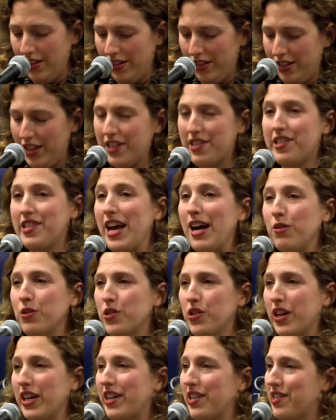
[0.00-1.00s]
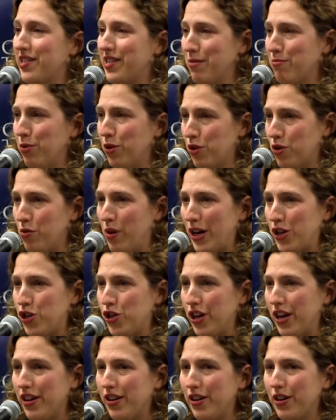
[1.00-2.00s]
This sounds like a simple
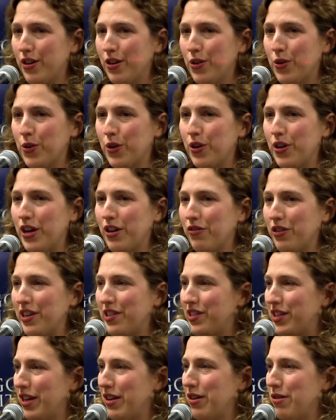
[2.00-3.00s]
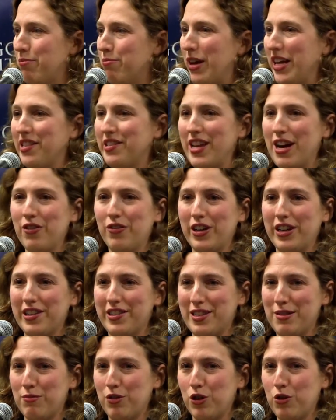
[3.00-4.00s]
question, or at least it may sound like a
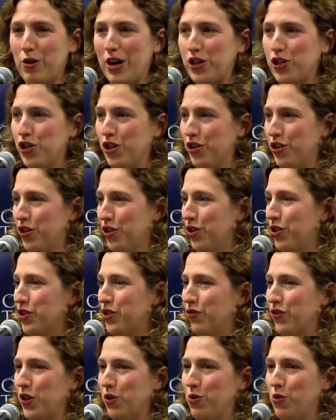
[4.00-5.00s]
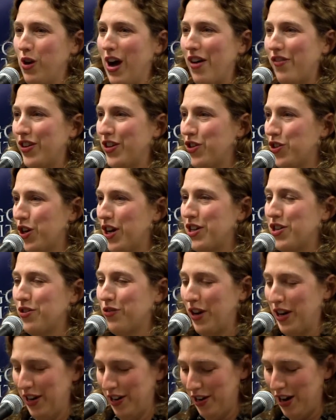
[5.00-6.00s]
simple question to those of you who haven't tried to
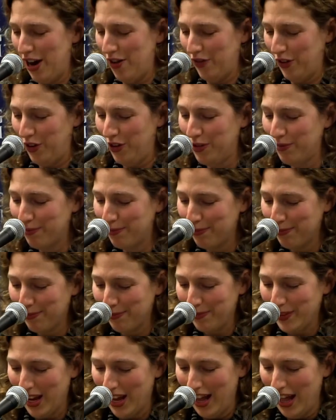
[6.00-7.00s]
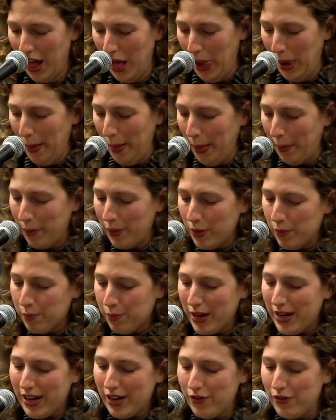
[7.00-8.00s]
write a novel.
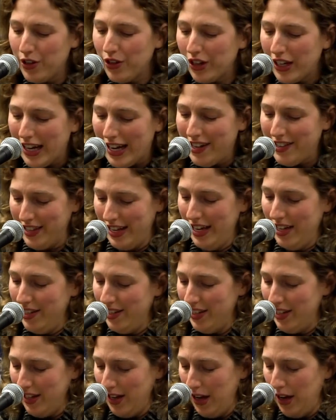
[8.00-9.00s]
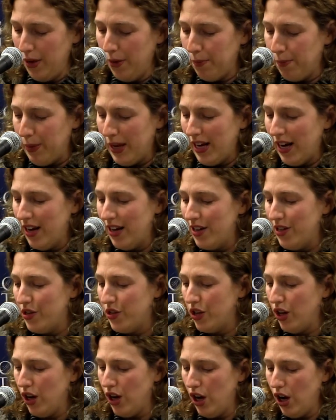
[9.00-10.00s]
But it really isn't,
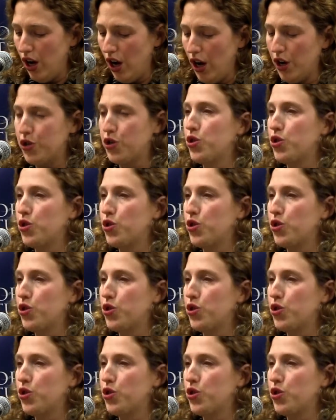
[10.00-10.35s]
because a